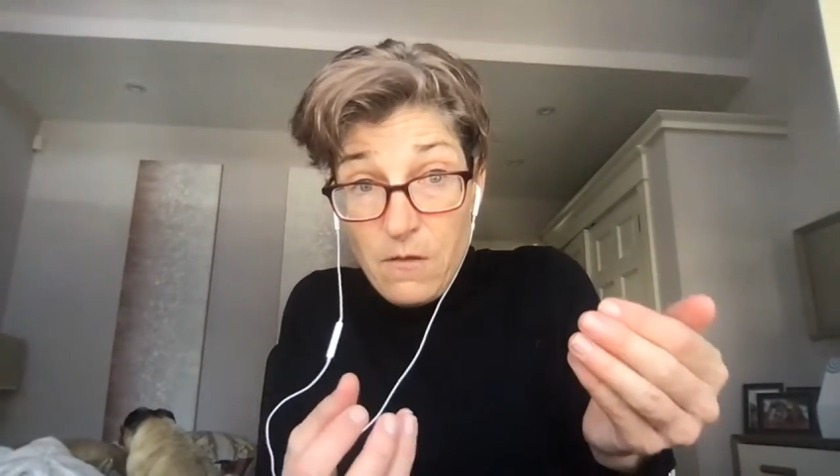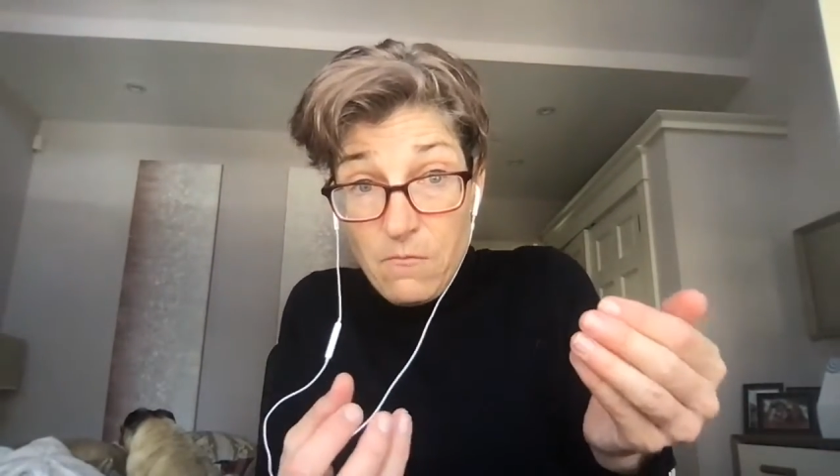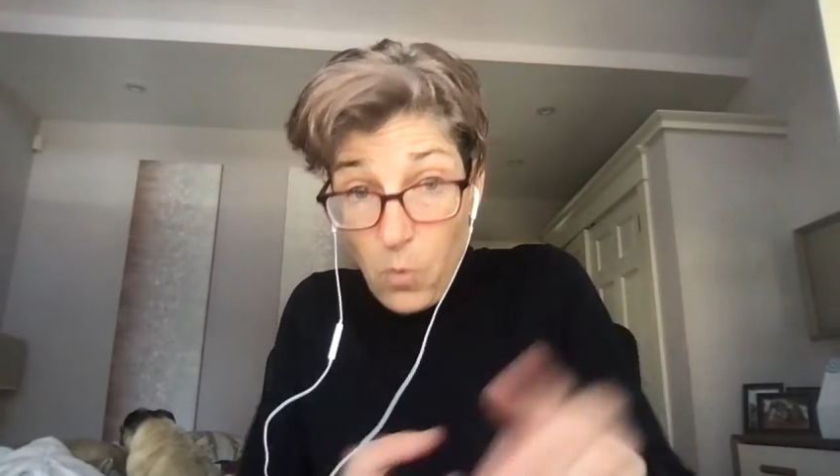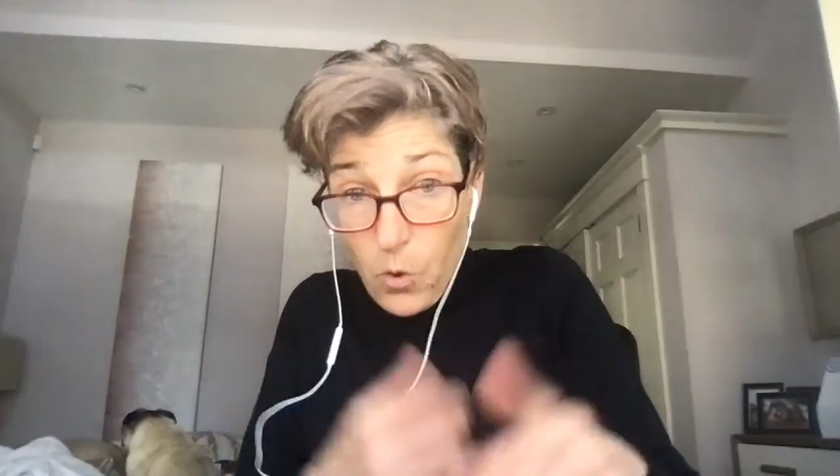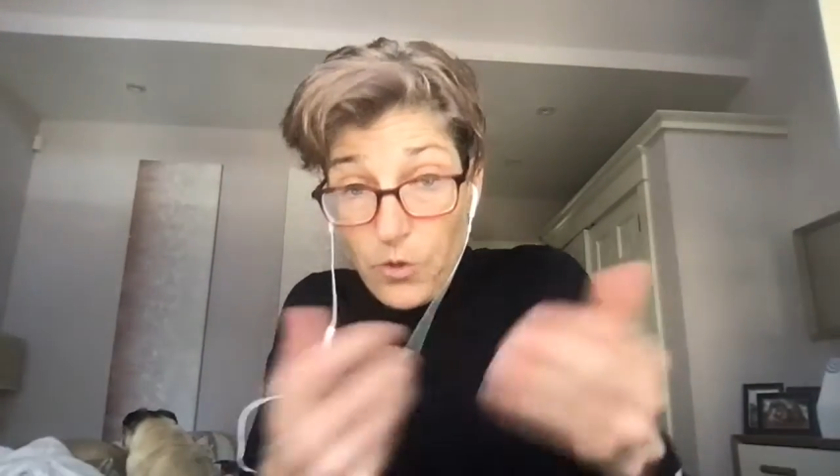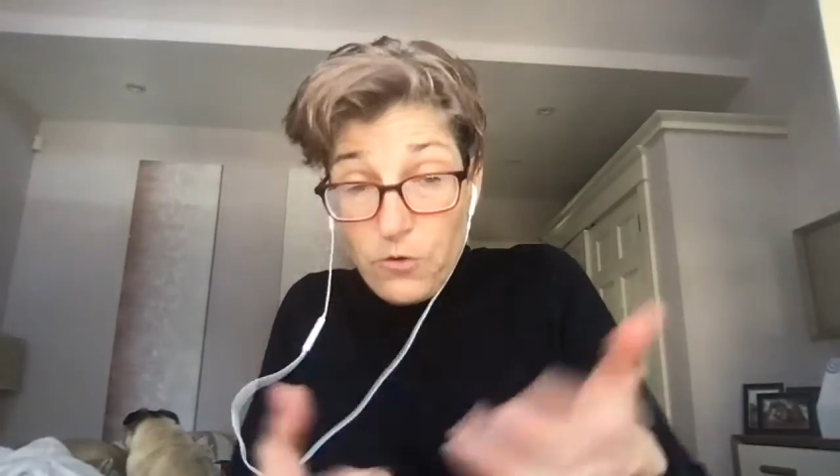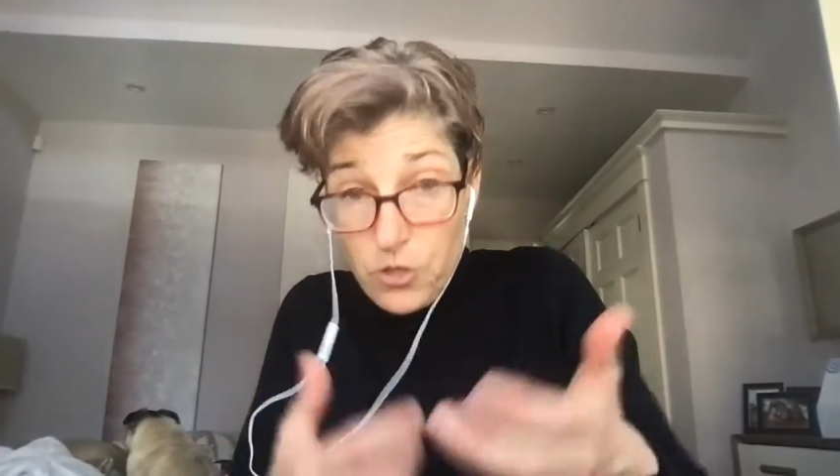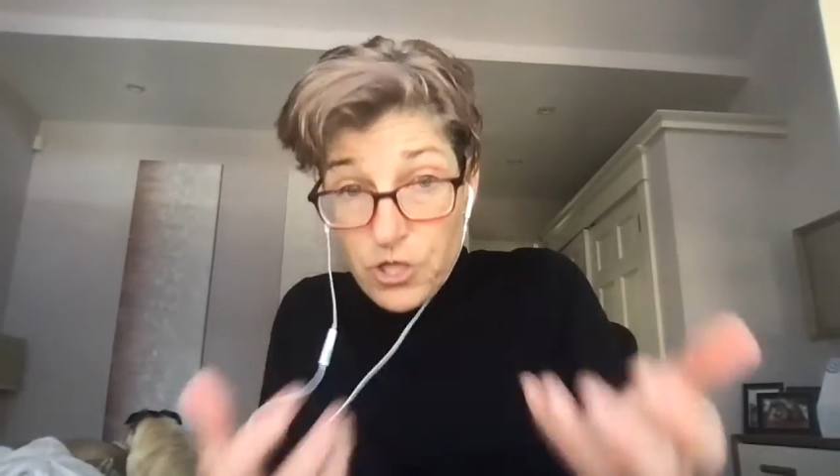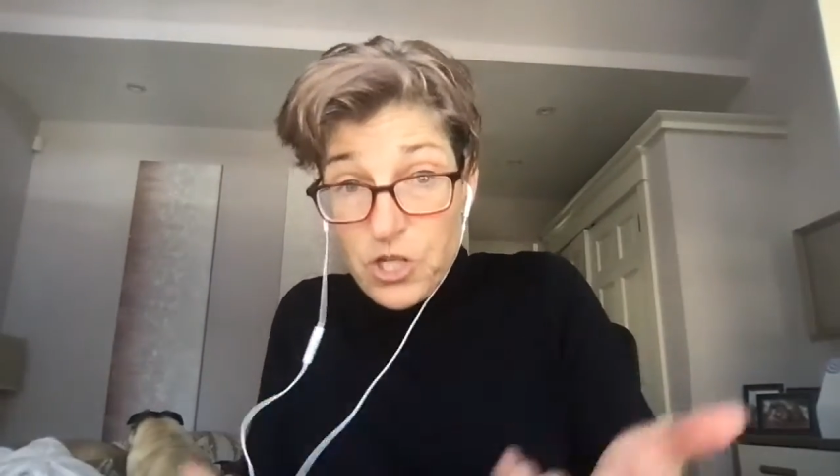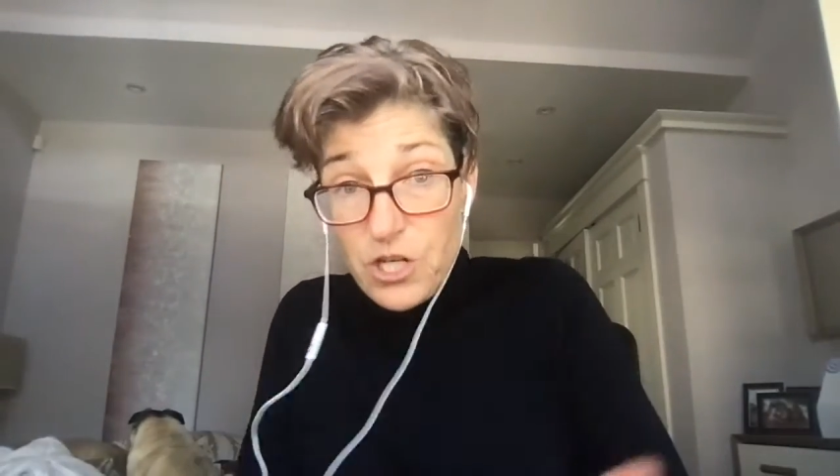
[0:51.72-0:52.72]
more
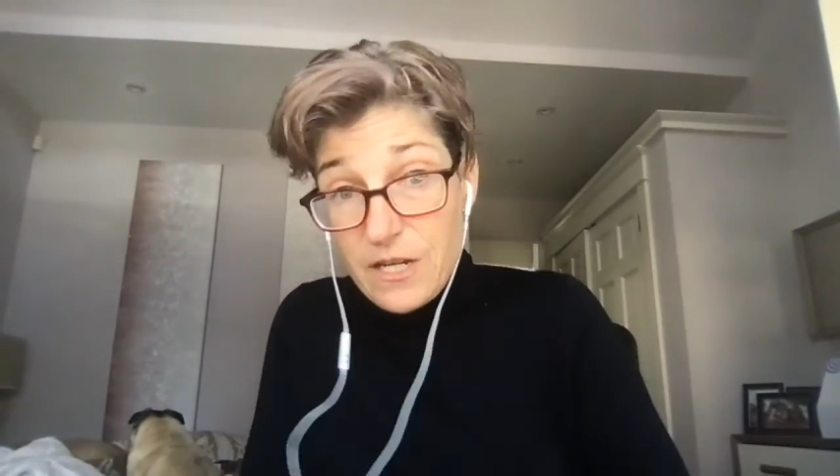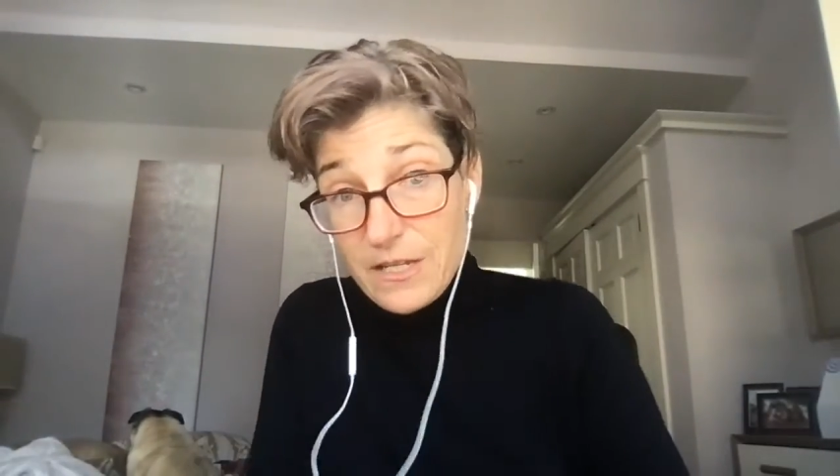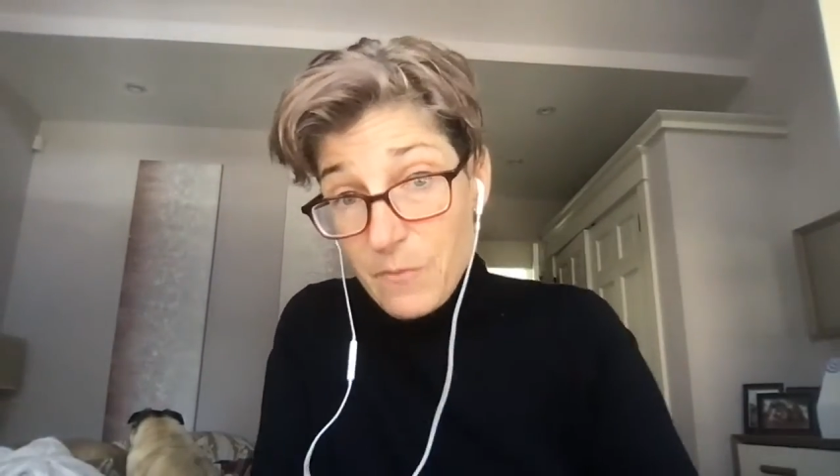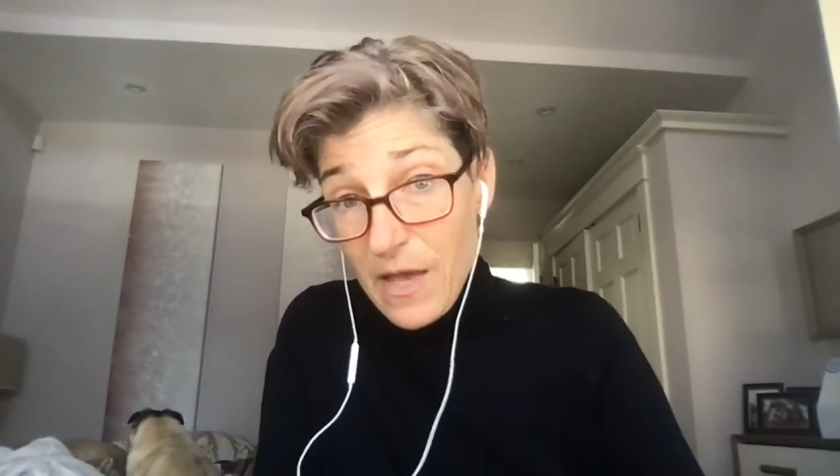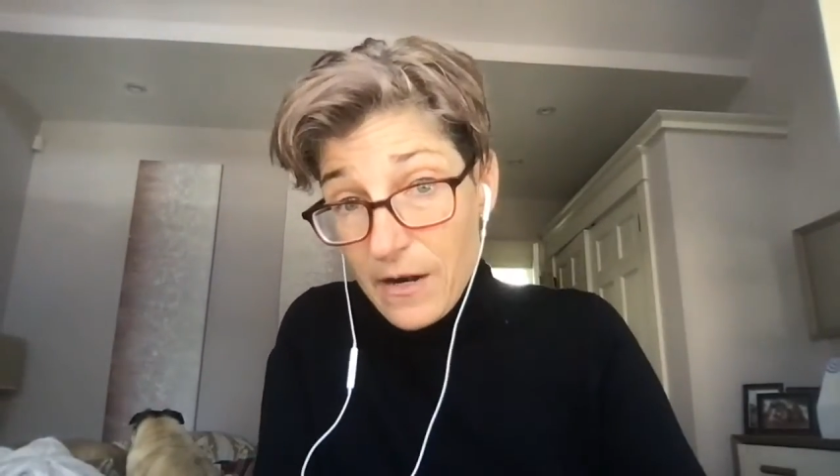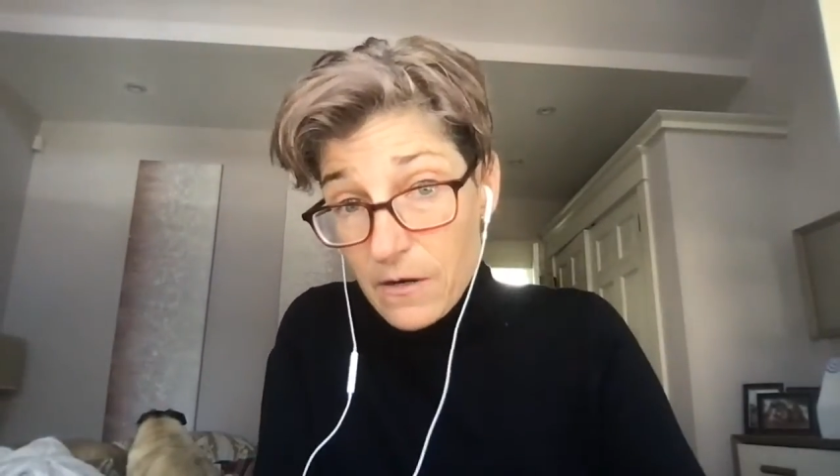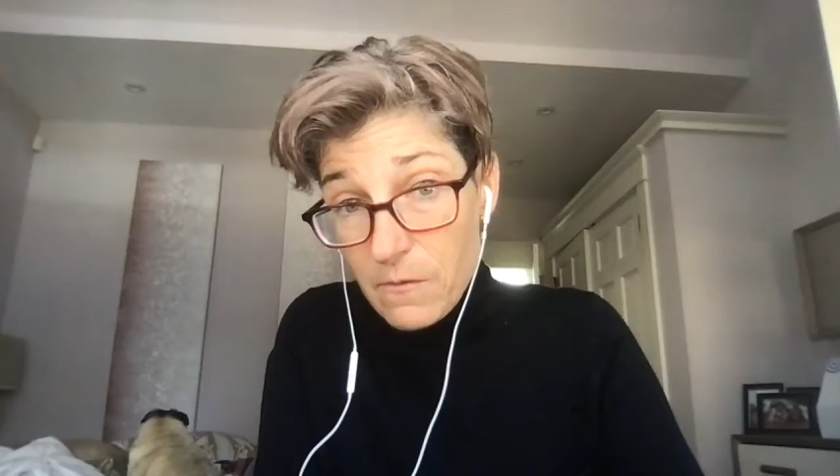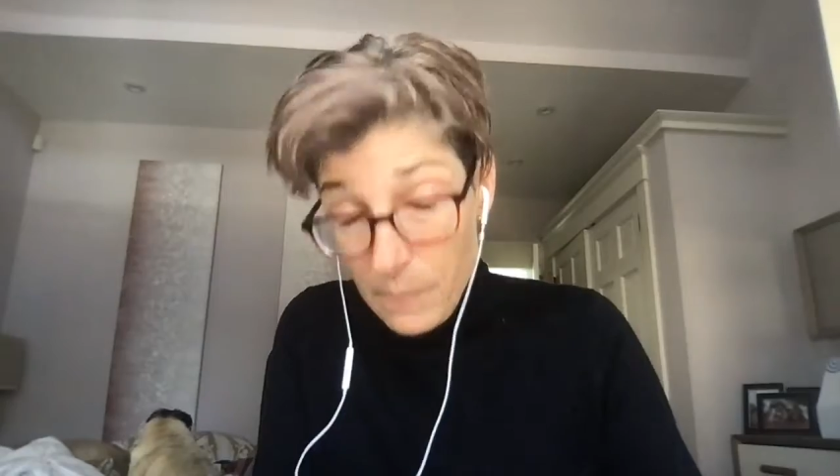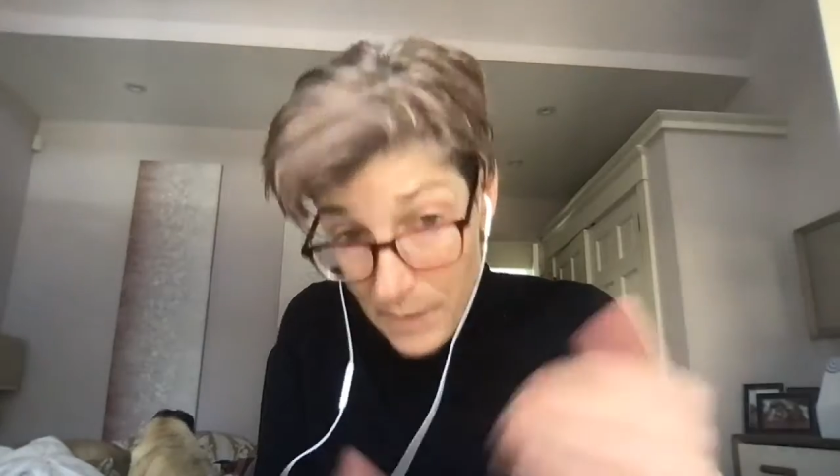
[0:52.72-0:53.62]
nutrition is better.